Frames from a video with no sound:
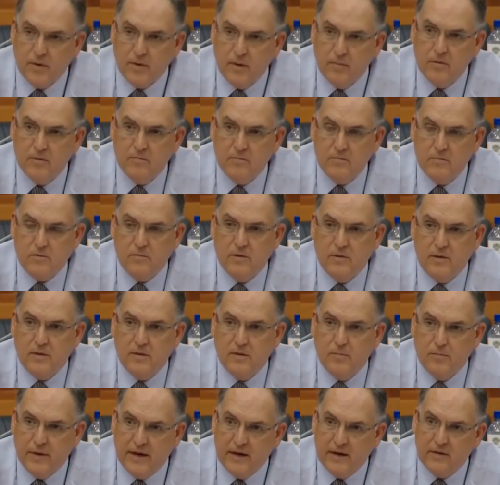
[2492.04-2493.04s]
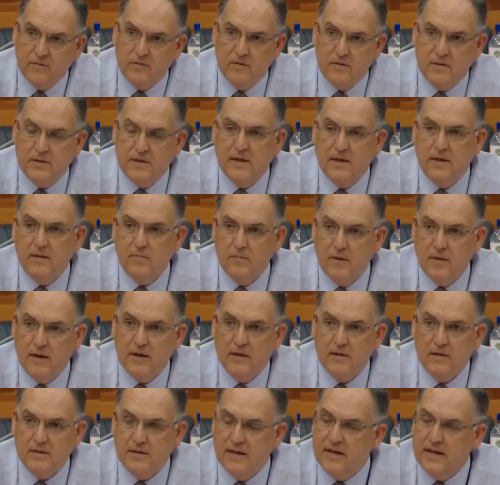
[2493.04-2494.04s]
the problems with the Brackfontein
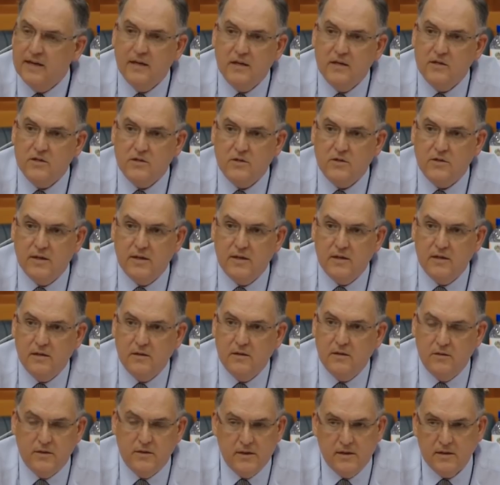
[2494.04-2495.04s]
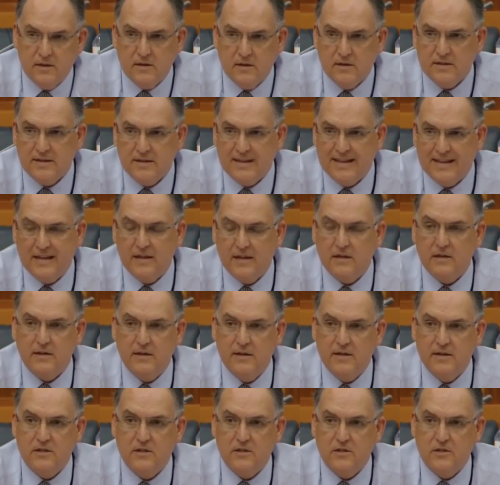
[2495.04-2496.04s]
mines, that history. You didn't think it
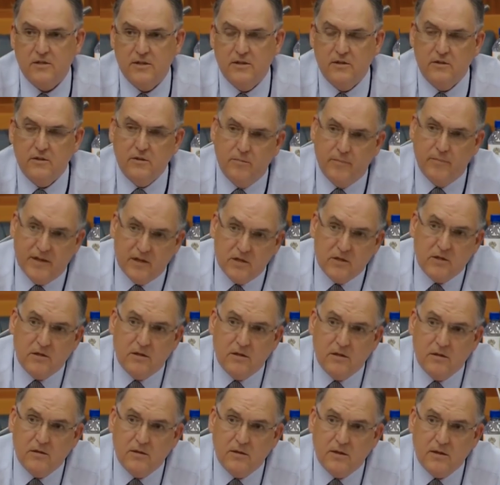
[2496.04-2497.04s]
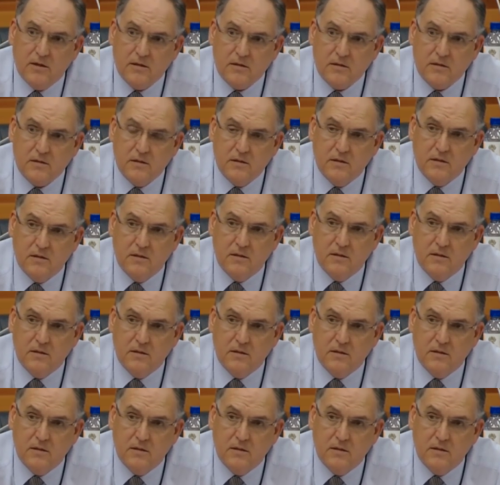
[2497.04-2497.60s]
necessary to mention it to us?